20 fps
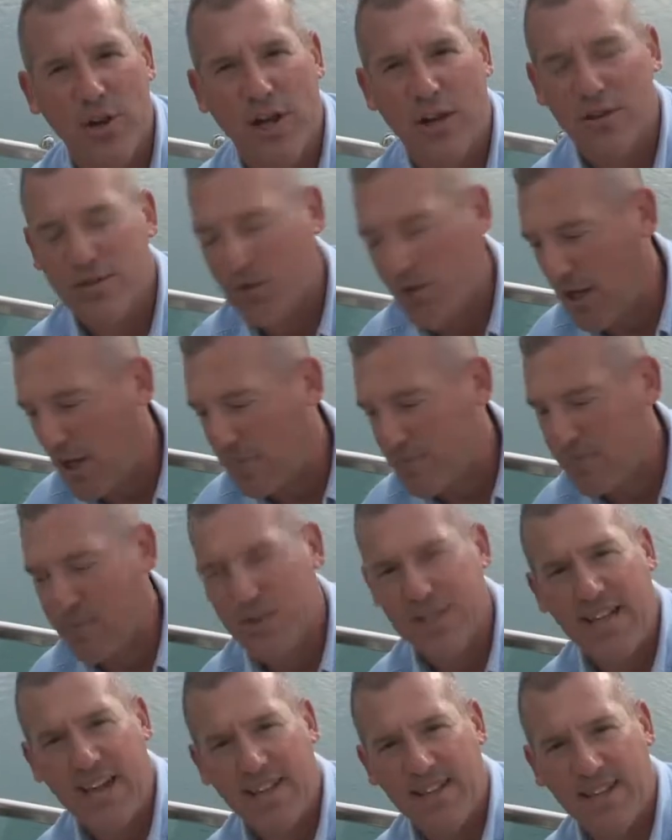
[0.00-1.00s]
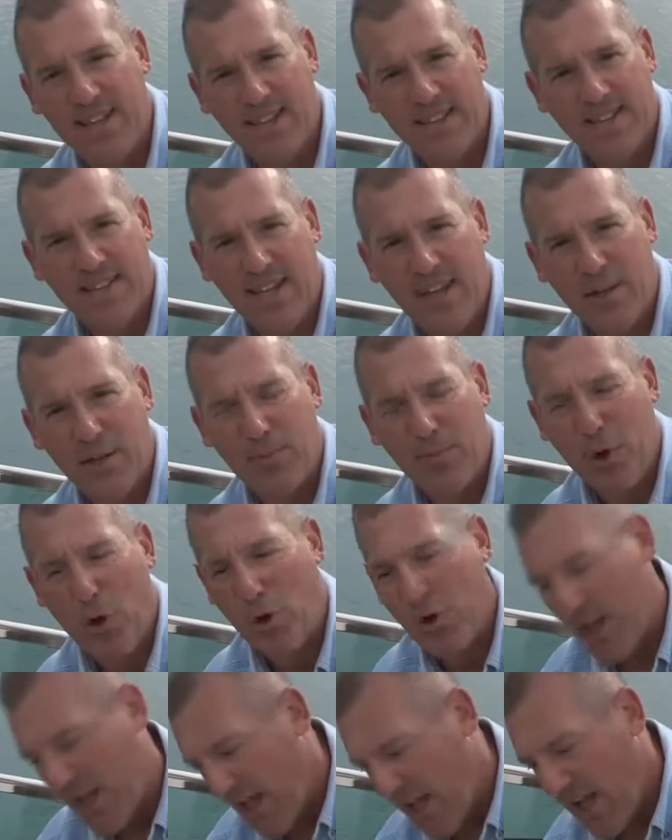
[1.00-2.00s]
it also helps protect the inside of the
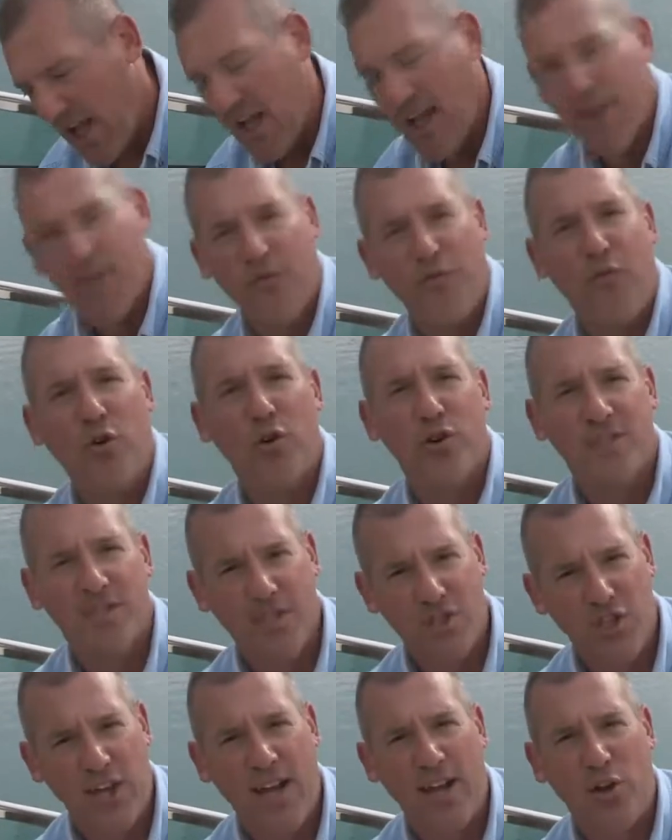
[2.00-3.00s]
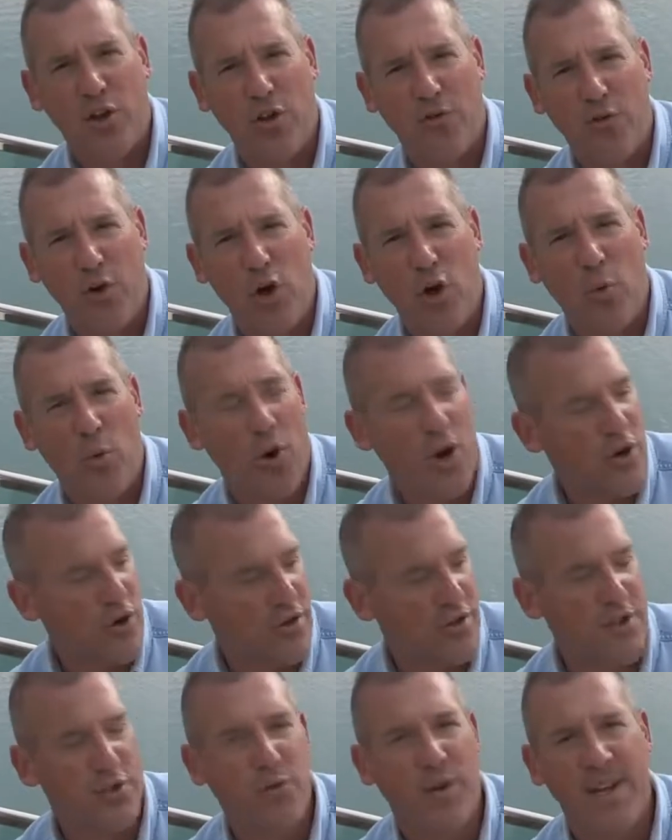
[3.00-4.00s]
boat and force the channel of all water
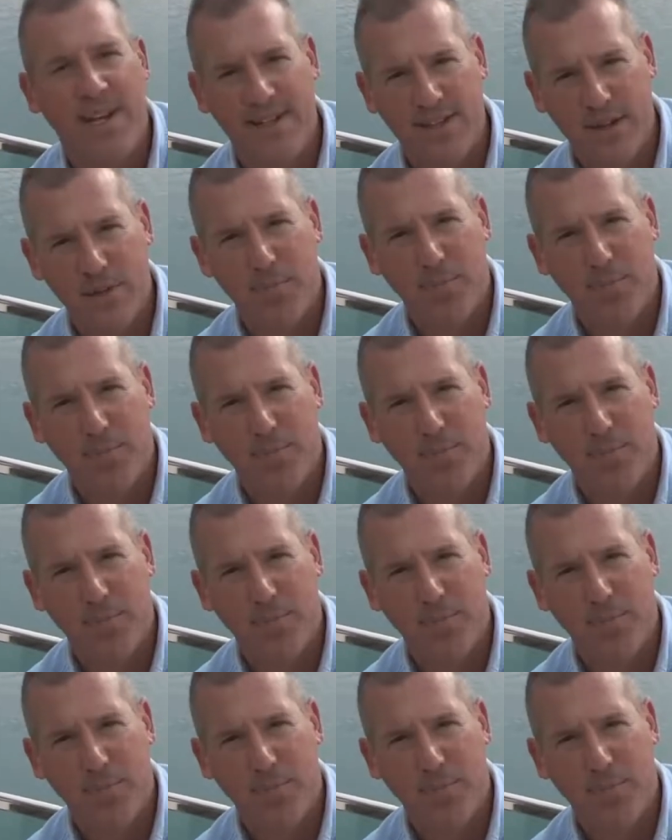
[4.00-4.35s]
to drain to the